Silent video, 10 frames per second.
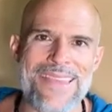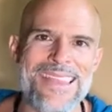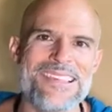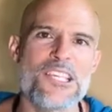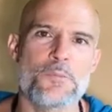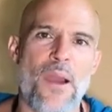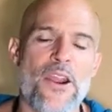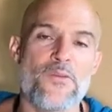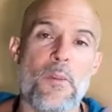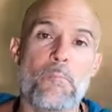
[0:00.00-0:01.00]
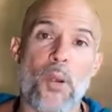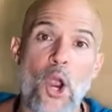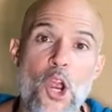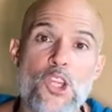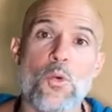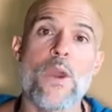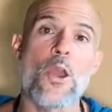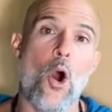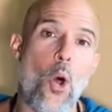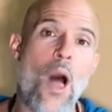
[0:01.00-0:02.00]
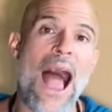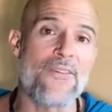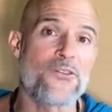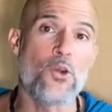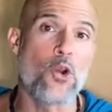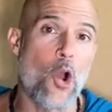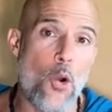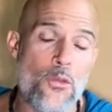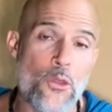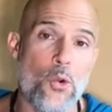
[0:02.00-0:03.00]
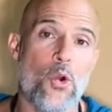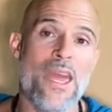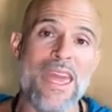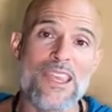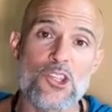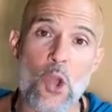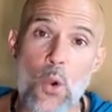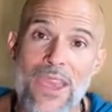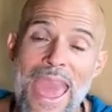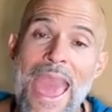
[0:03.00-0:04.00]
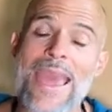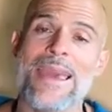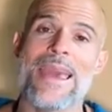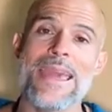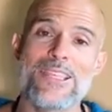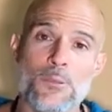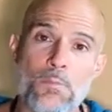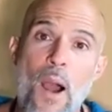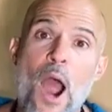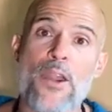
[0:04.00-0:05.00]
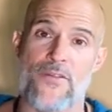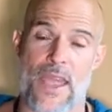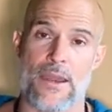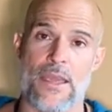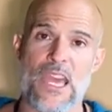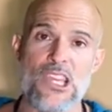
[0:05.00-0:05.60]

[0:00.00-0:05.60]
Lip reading: And this is part of the purge we all have to go through. It's okay. It's part of it.